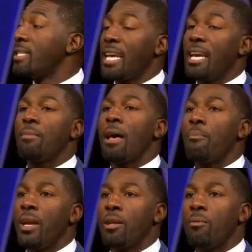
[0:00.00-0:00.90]
team that
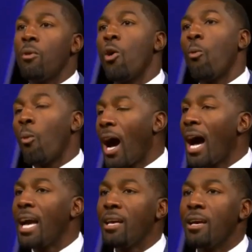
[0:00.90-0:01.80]
beat him. Yeah.
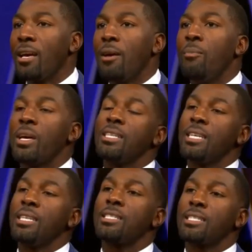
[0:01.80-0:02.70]
Why?
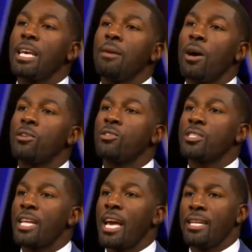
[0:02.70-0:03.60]
Because his team
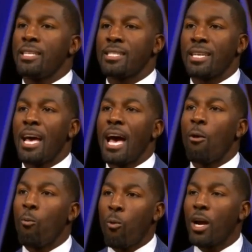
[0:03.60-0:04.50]
understands
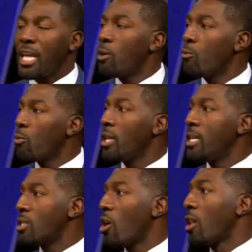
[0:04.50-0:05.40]
what he really
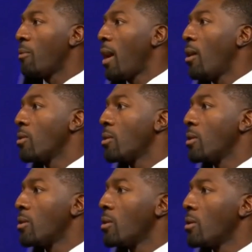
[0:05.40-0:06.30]
is all about. It's a
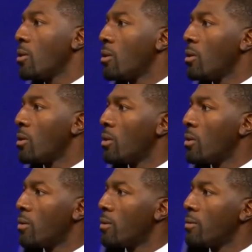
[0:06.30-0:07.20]
professional, mature